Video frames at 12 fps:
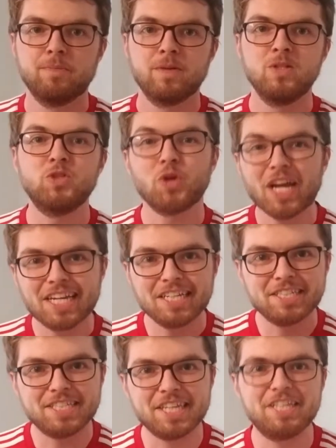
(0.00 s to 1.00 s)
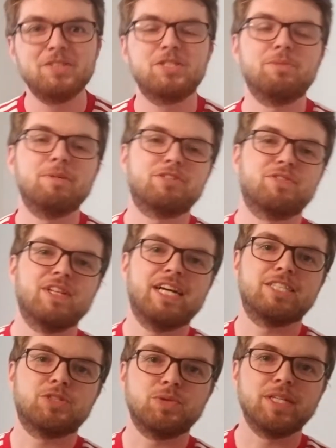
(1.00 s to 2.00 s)
Dragons, thank you so much for
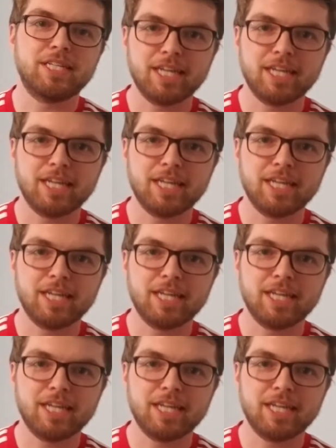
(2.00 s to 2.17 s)
last week.